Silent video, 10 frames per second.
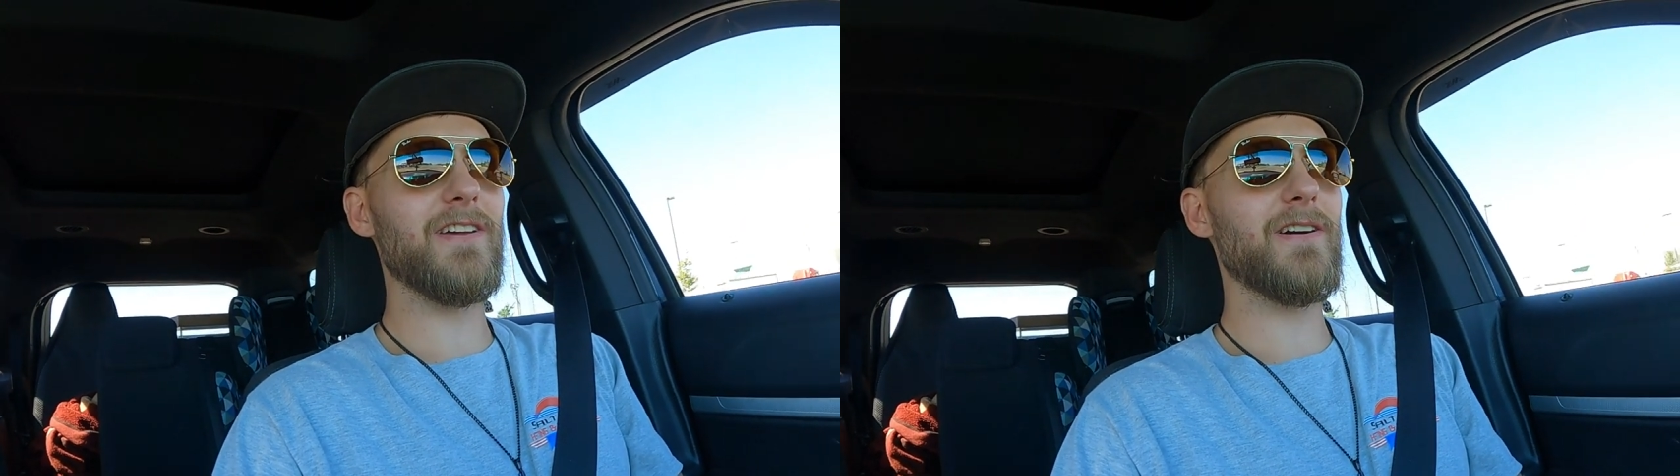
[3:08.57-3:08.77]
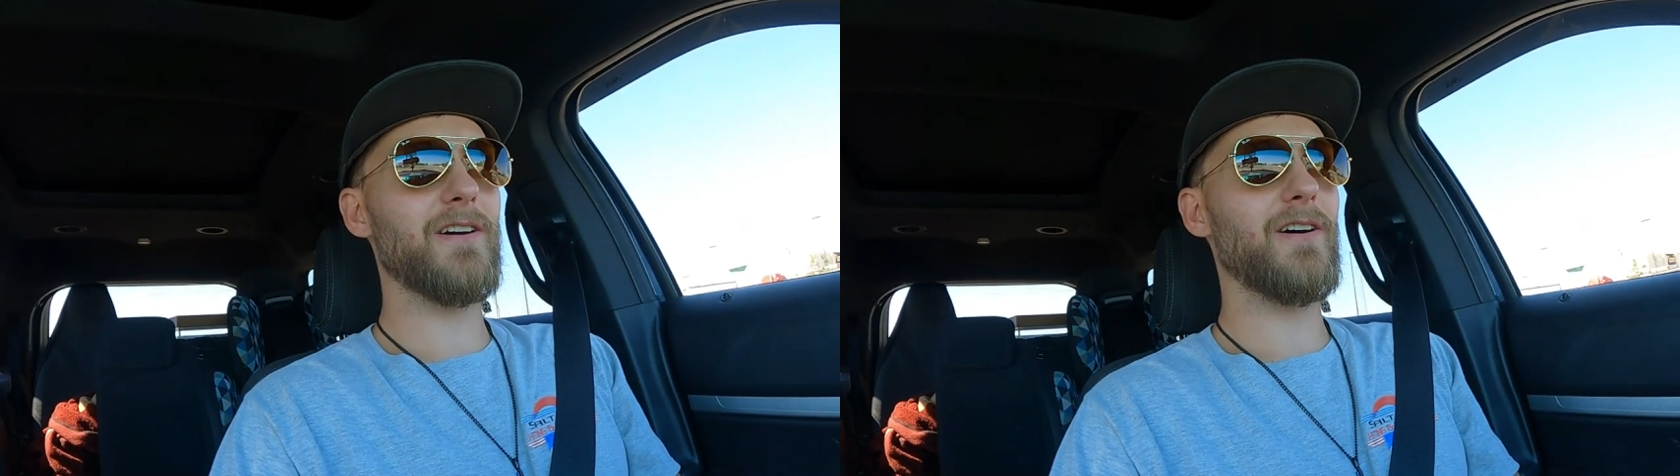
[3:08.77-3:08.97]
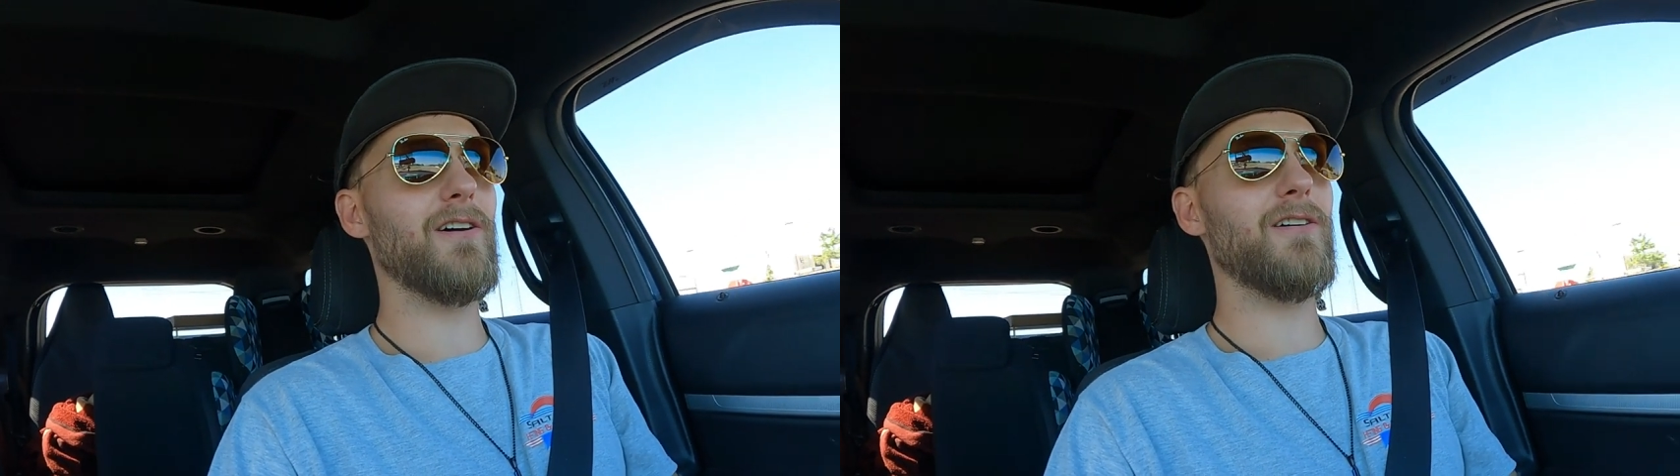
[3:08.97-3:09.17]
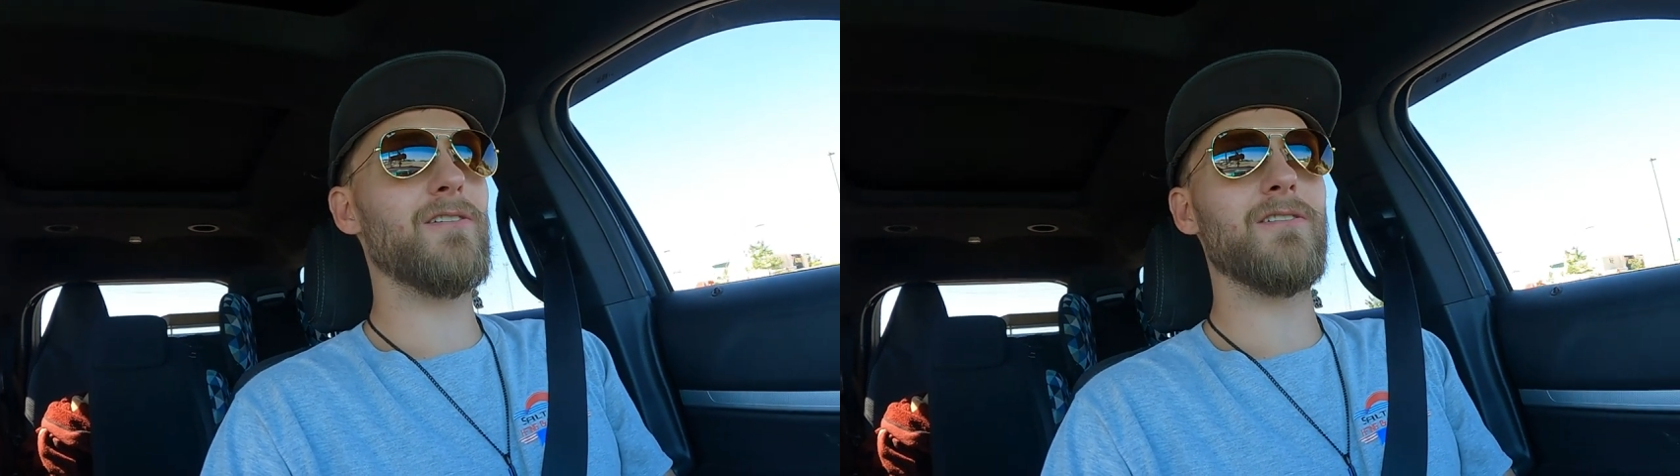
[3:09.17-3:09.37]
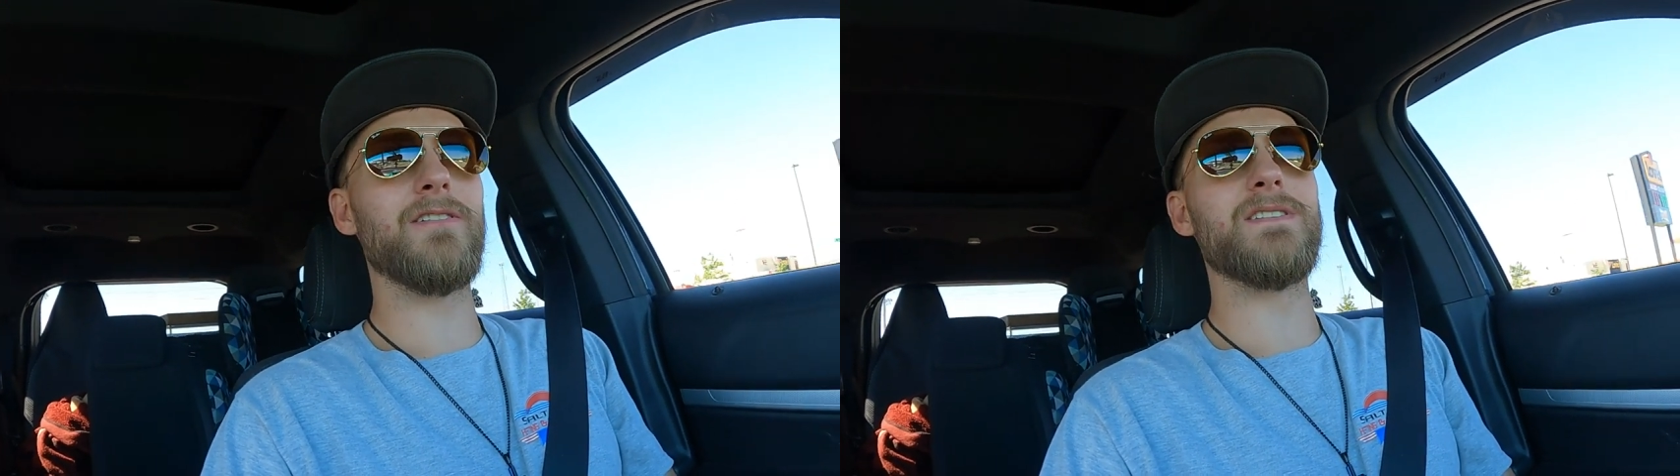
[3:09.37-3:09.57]
get a
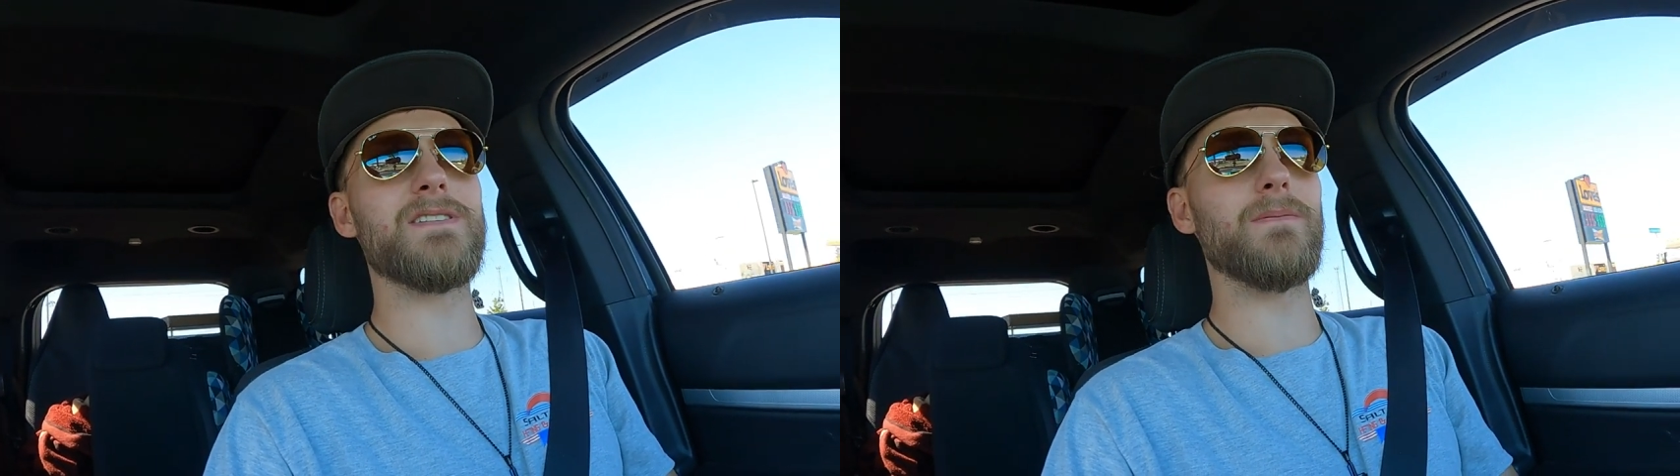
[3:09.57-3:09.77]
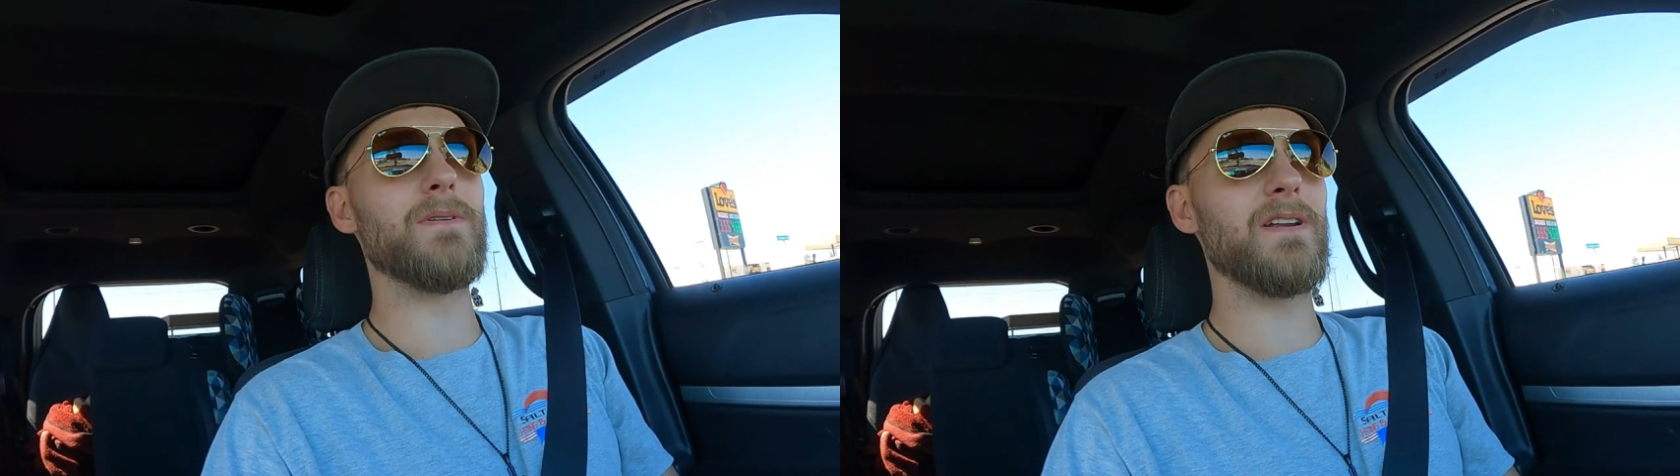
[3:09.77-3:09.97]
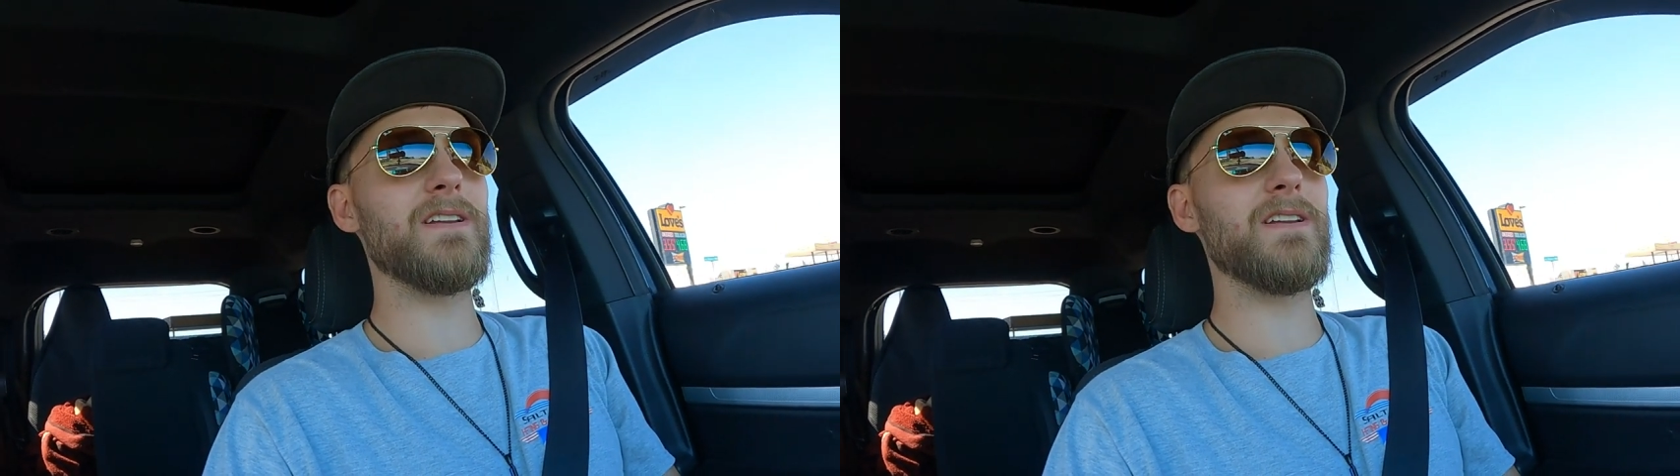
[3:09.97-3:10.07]
call and somebody